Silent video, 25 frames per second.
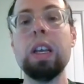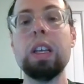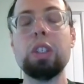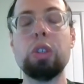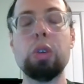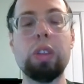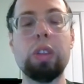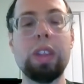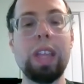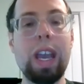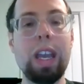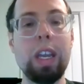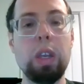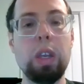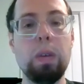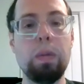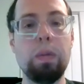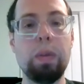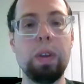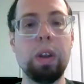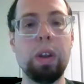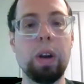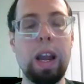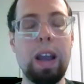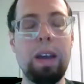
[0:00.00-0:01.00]
So thank you
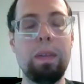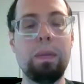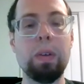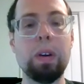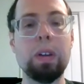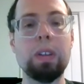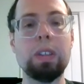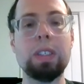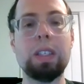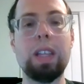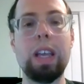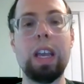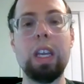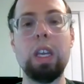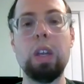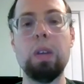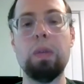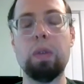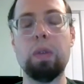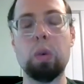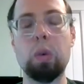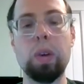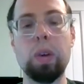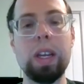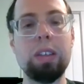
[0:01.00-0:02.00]
for your efforts. Thank
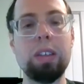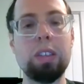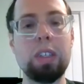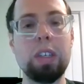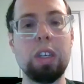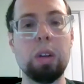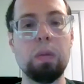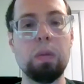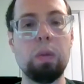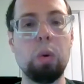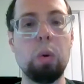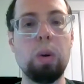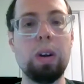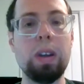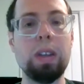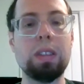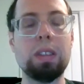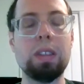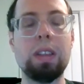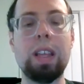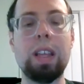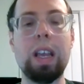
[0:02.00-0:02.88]
you for raising your voice,